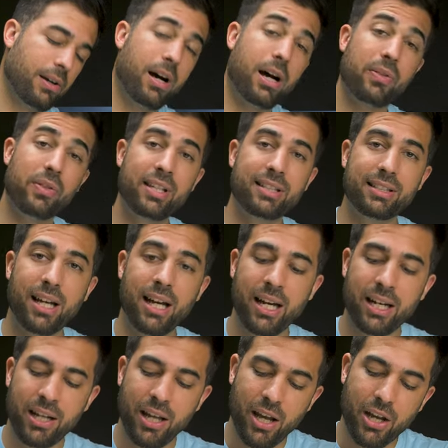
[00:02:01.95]
On this
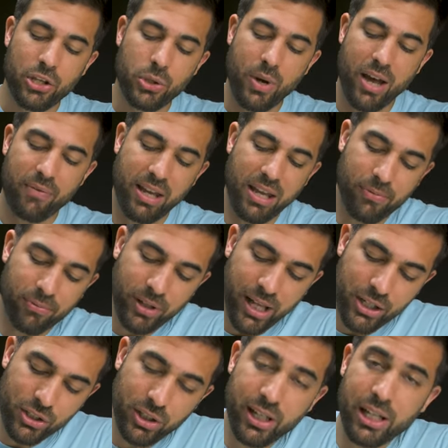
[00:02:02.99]
side, you have a
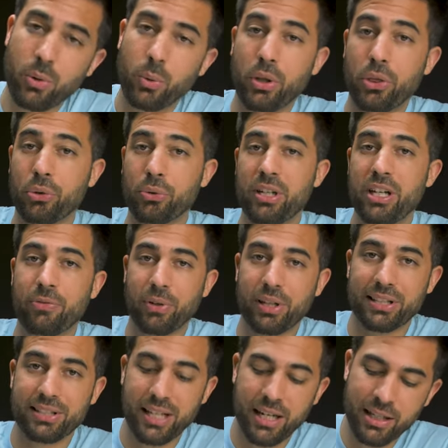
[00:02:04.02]
flashlight with three
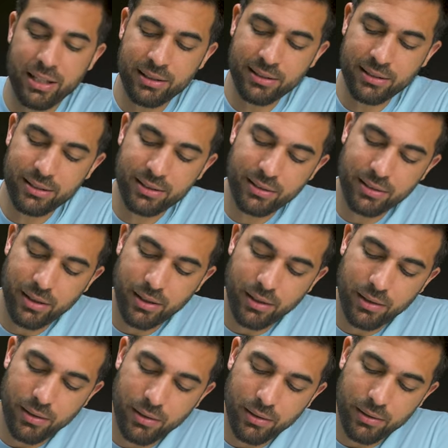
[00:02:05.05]
different settings.
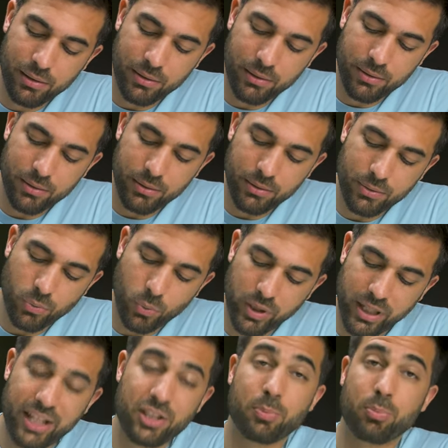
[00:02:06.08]

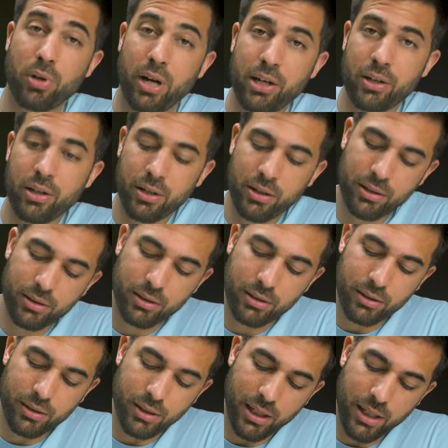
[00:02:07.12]
One that's brighter,
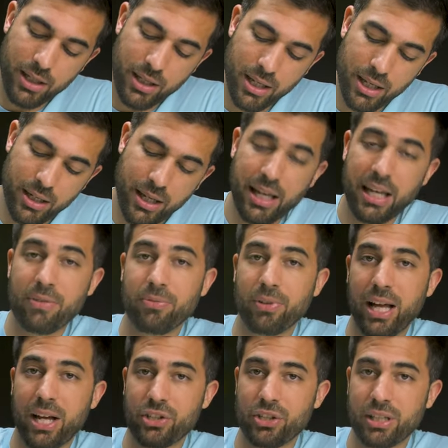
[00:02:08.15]
and then a
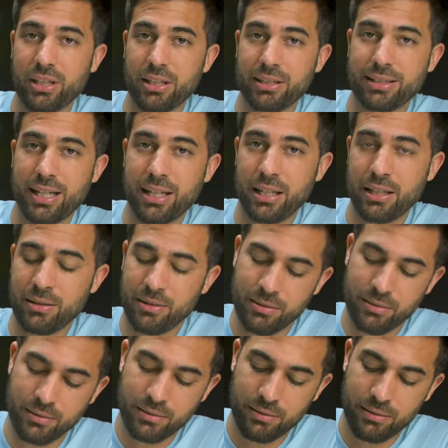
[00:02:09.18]
flashing setting.